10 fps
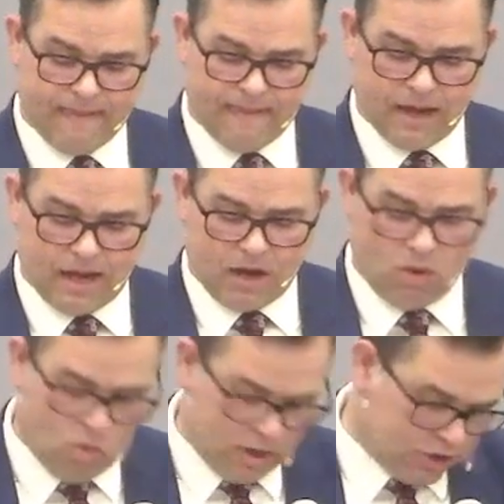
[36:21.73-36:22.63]
uh,
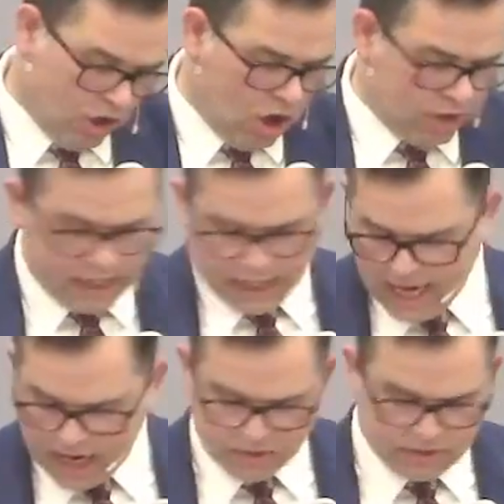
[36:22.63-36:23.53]
once all the
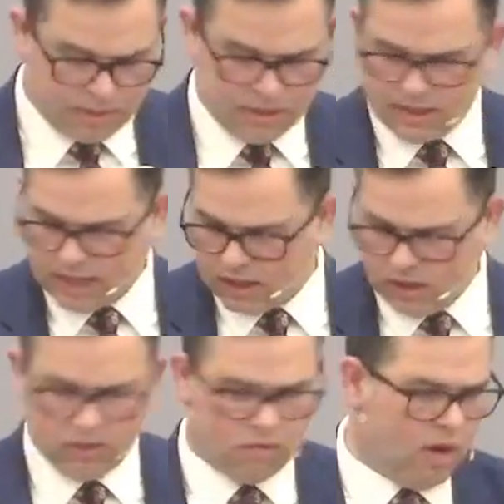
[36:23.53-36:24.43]
accounts have been
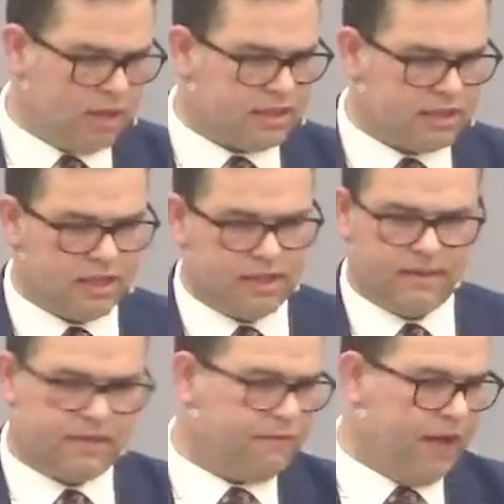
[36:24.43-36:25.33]
settled, once the,
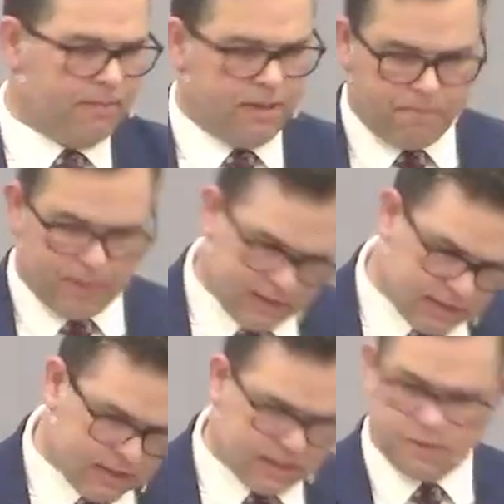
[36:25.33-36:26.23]
the family
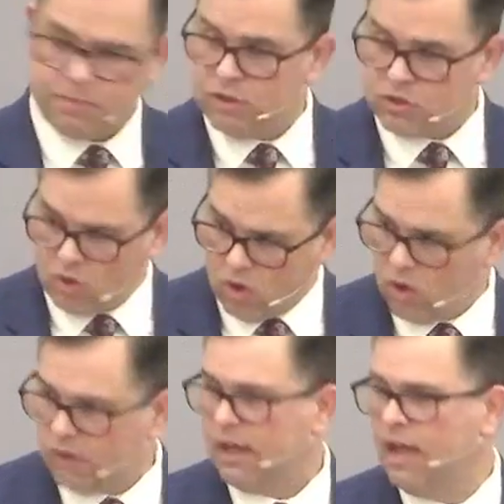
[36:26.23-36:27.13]
business has been
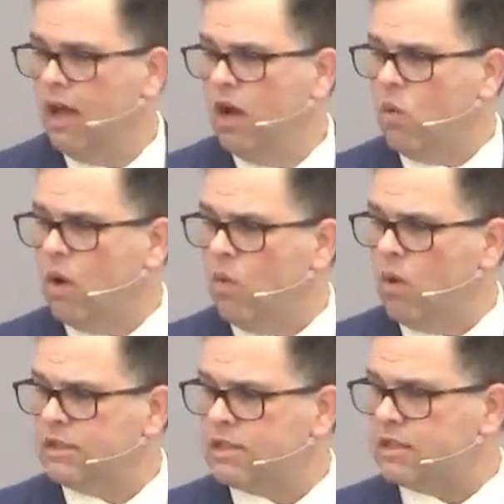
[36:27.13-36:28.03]
sold,
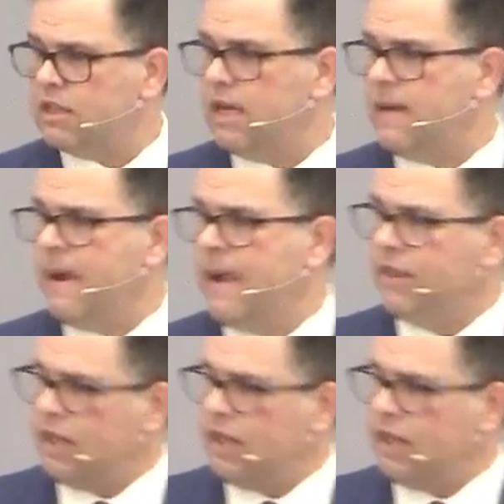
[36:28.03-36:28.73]
once the, the